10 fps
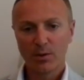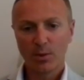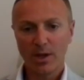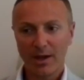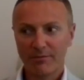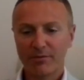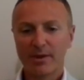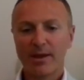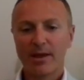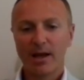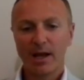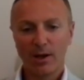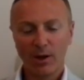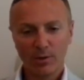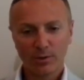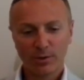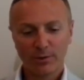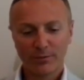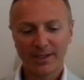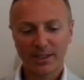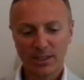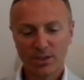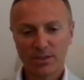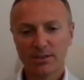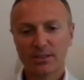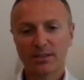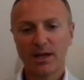We have a lot of technicians,